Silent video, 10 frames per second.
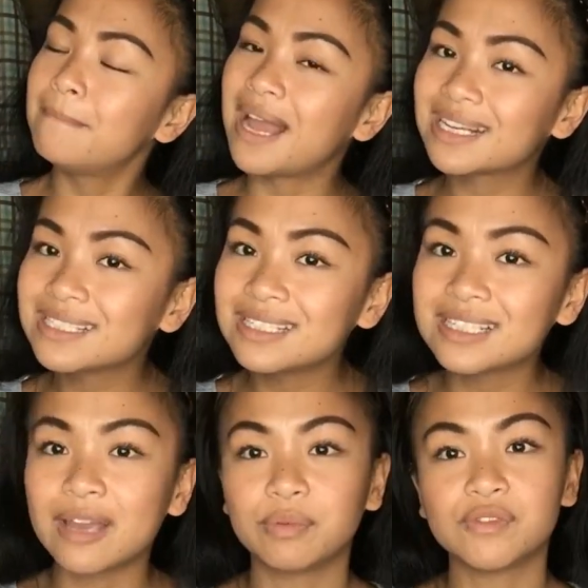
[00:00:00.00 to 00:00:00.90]
maxi
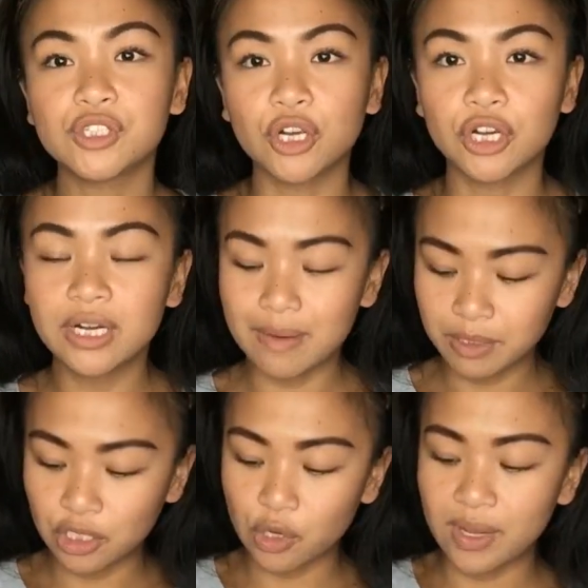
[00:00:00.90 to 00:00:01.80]
type of skirt, I'm
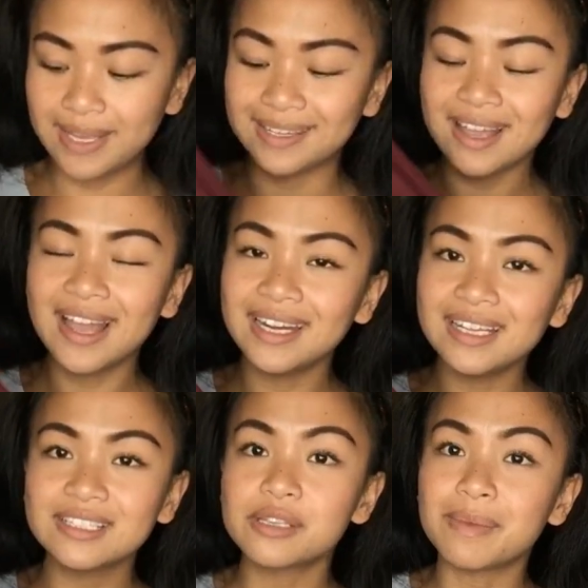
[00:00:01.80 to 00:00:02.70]
gonna go ahead and cut
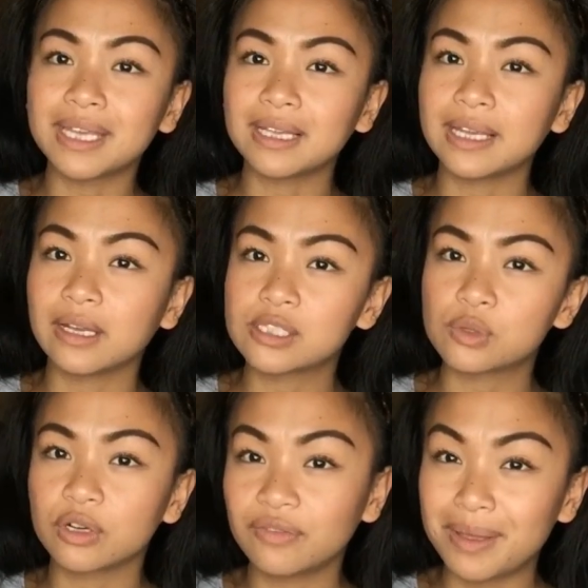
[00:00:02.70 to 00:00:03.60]
it to make it like
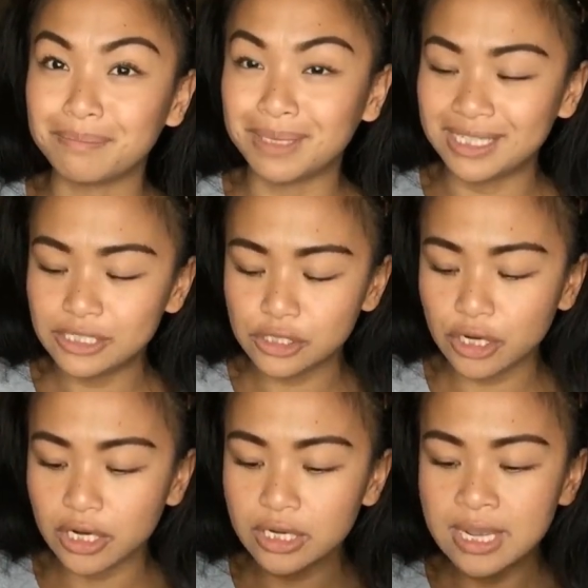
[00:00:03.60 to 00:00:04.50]
sort of a mini
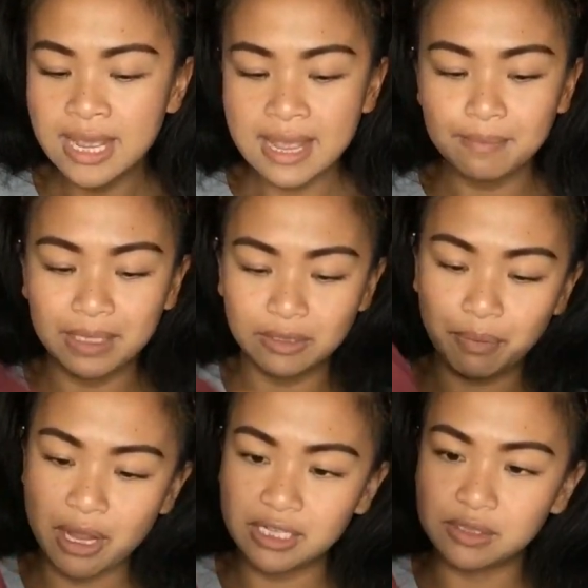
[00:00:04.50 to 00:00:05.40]
skirt, but the
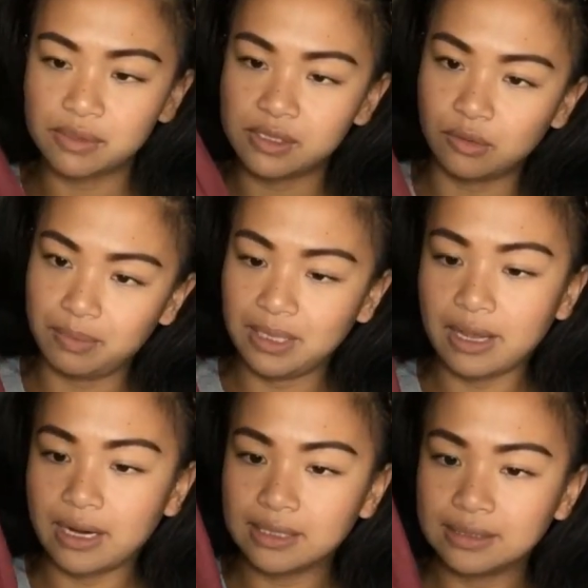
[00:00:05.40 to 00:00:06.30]
pockets will still be
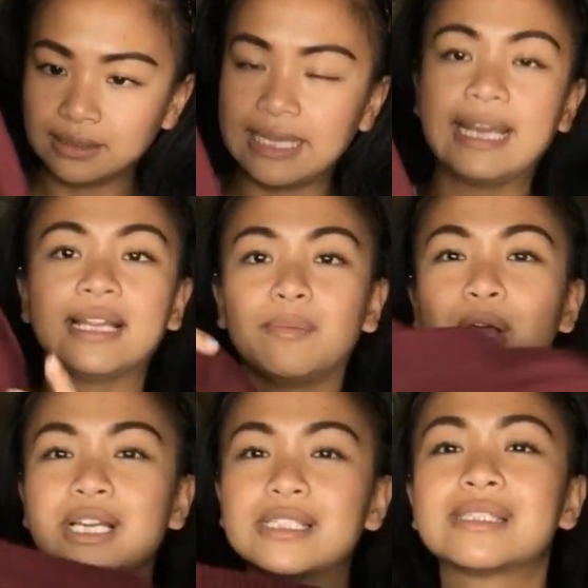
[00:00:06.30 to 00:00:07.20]
there. Yeah, the
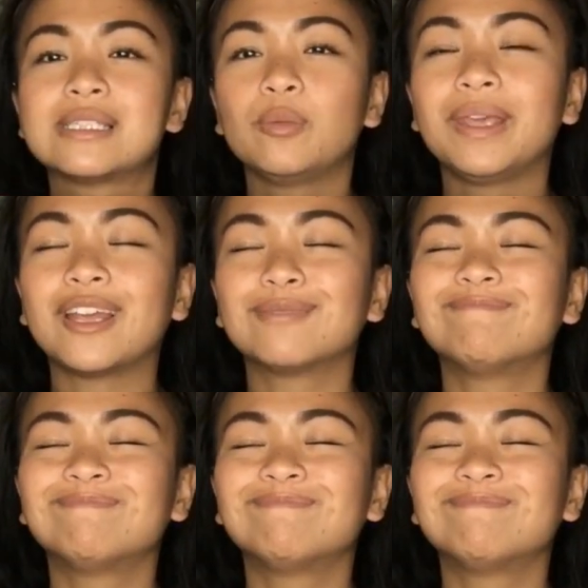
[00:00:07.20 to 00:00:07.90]
pockets will still be there.